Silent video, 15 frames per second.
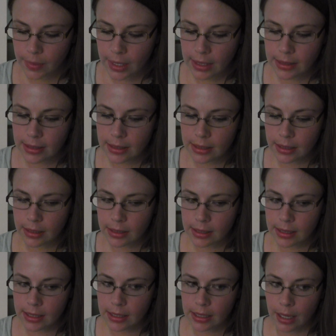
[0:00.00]
It's
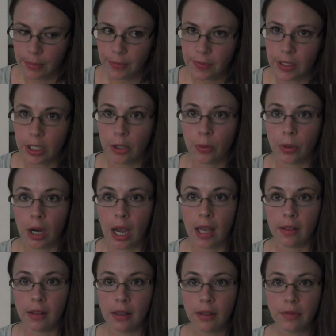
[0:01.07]
the time of year where I
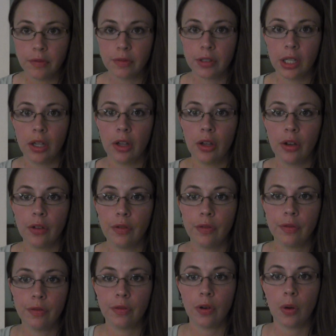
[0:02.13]
live
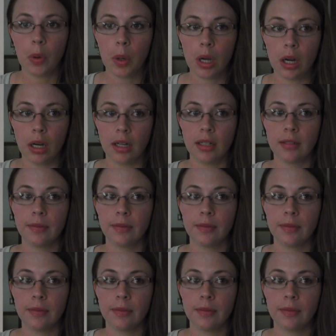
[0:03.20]
for